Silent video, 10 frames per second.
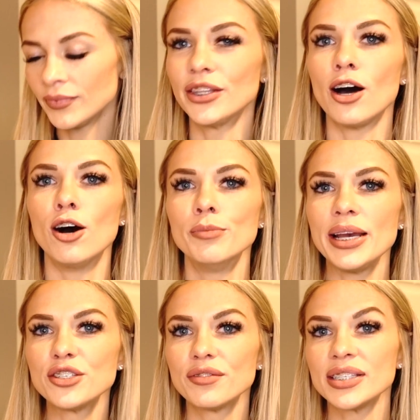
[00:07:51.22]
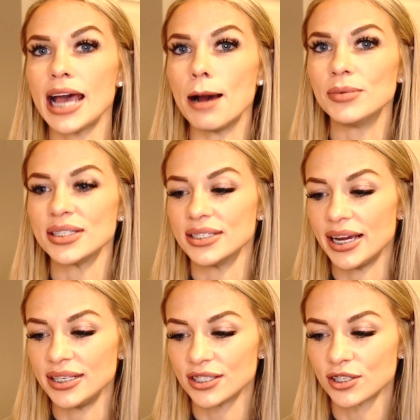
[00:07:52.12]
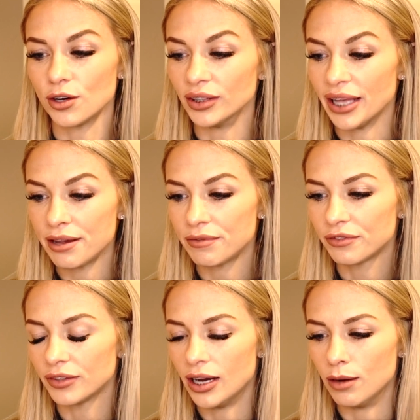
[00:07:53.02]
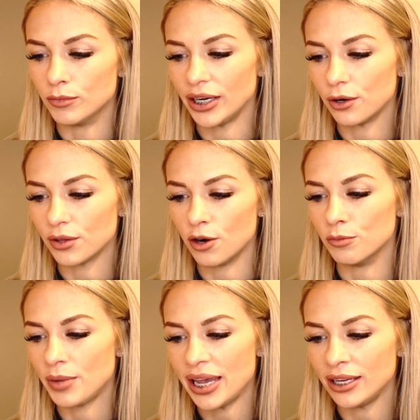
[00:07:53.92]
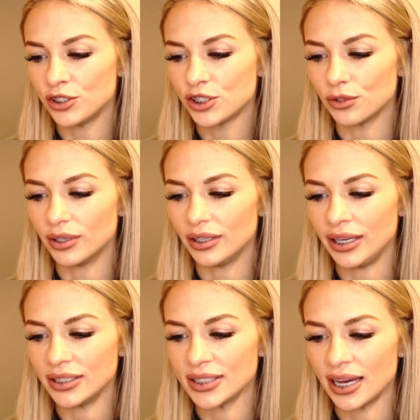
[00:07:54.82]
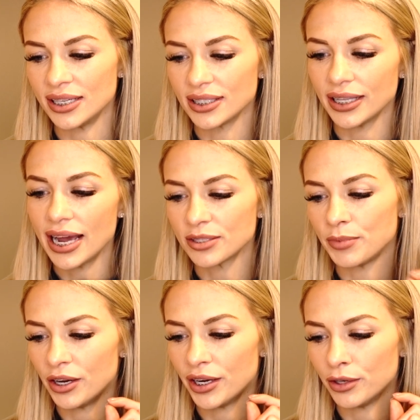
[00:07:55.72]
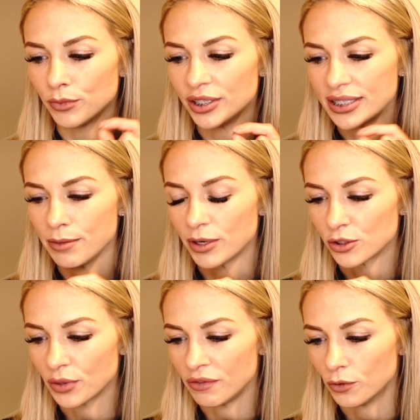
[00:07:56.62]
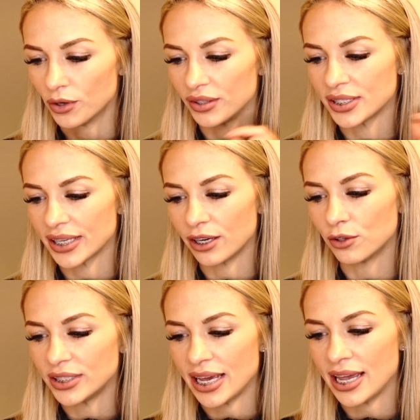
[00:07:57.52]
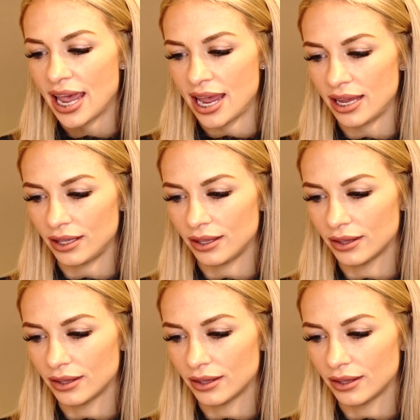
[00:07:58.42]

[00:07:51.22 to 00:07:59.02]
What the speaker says: The homepage of this app is nice. It's called Life. When I go to the homepage, it says last period, Wednesday, March 24th, cycle date 8th.